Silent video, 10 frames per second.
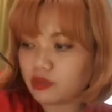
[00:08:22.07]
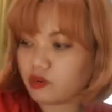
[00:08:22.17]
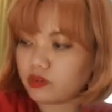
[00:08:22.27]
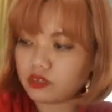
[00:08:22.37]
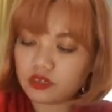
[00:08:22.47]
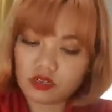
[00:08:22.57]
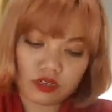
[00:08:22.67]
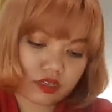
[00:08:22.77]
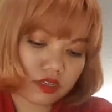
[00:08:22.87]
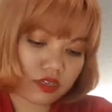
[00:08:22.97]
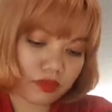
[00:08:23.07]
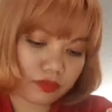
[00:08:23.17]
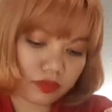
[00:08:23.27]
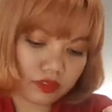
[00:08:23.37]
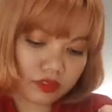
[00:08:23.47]
power
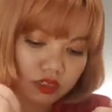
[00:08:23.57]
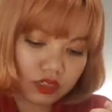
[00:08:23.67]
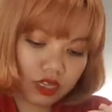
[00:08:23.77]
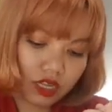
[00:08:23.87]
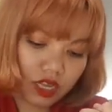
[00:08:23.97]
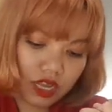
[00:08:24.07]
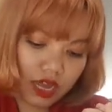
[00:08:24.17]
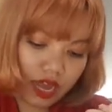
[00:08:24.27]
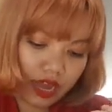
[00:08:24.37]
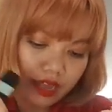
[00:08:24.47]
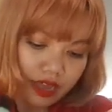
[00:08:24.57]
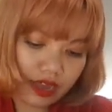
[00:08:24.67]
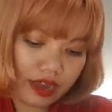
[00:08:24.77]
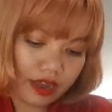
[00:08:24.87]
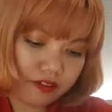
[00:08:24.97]
cable I
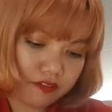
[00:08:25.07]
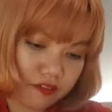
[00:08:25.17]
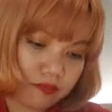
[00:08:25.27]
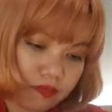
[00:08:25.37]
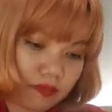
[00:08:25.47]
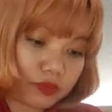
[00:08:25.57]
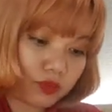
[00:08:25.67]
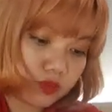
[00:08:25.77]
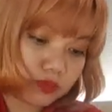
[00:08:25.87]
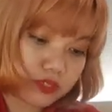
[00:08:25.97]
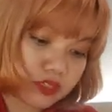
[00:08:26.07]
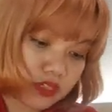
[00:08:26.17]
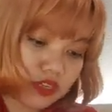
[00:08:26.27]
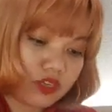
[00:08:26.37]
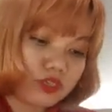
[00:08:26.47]
have oops
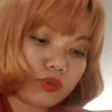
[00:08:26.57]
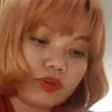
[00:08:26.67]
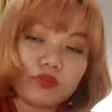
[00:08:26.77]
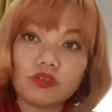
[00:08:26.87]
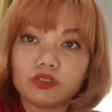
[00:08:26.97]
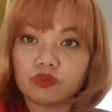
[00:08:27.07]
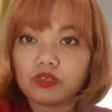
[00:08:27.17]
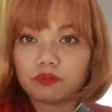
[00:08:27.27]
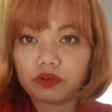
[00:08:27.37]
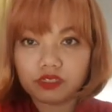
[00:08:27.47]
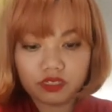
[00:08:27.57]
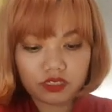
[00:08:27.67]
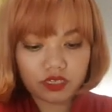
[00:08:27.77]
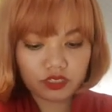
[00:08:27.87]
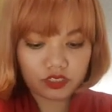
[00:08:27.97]
so when we're doing
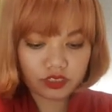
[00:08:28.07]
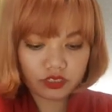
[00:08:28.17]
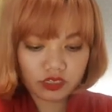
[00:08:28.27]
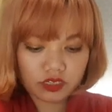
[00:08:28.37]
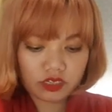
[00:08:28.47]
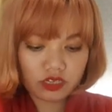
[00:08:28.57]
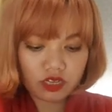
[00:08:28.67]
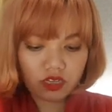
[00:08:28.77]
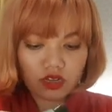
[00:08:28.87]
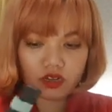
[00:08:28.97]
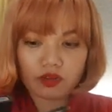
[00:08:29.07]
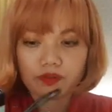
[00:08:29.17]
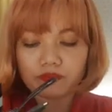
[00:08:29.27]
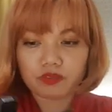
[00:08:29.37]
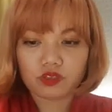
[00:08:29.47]
presentations
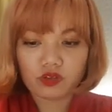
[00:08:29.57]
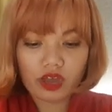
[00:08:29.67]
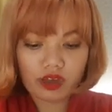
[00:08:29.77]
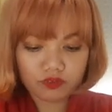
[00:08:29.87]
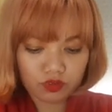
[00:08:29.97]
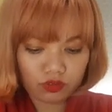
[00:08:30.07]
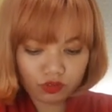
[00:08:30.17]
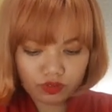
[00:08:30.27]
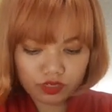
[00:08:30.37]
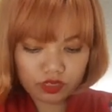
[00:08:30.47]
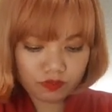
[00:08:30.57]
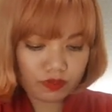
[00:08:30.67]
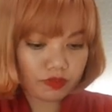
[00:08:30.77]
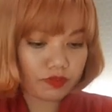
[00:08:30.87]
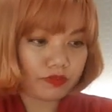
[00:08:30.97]
um, you have to always
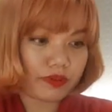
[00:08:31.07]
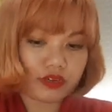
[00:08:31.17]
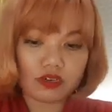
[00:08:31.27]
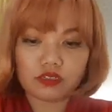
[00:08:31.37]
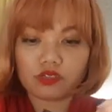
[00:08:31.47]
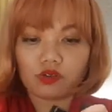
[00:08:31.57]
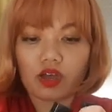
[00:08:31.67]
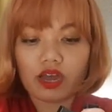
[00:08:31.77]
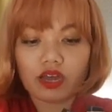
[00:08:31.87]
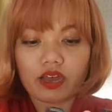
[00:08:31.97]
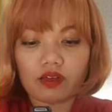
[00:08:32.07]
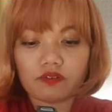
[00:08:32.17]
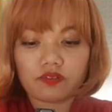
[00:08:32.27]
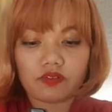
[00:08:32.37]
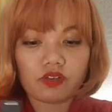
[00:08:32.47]
be prepared so I have